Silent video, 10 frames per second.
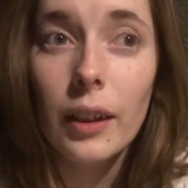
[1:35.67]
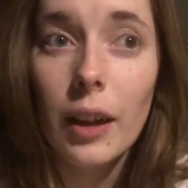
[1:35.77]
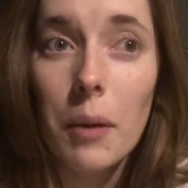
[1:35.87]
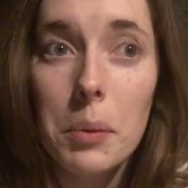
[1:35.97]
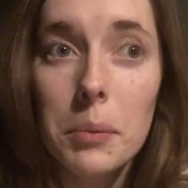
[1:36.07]
a
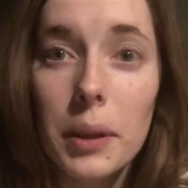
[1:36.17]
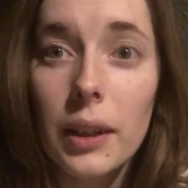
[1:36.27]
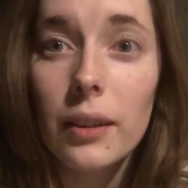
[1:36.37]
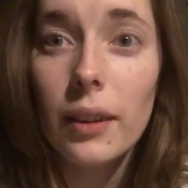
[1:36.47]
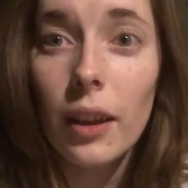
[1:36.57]
couple
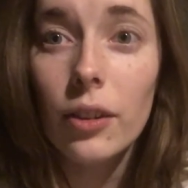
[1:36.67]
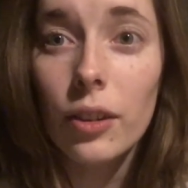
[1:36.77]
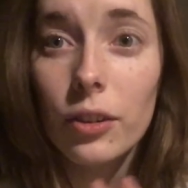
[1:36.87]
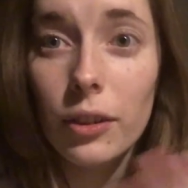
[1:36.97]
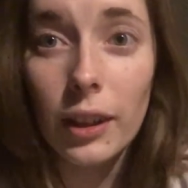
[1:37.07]
minutes and
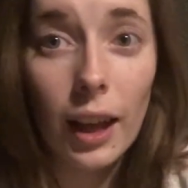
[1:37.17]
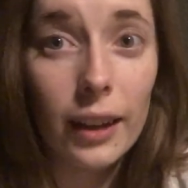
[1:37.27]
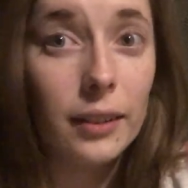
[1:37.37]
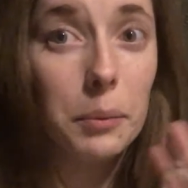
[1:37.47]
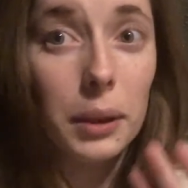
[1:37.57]
just
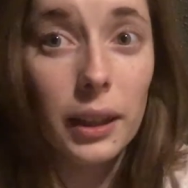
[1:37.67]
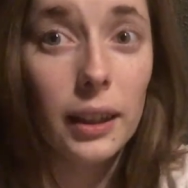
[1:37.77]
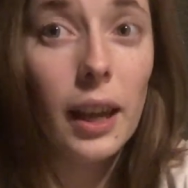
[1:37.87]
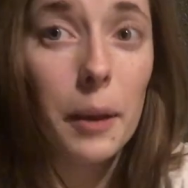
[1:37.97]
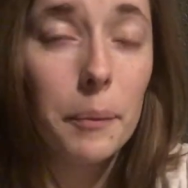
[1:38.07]
relax and play a
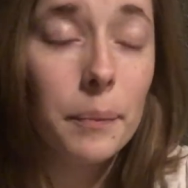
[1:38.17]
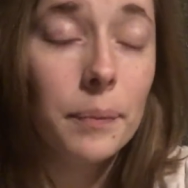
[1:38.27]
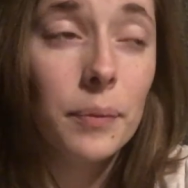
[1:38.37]
game.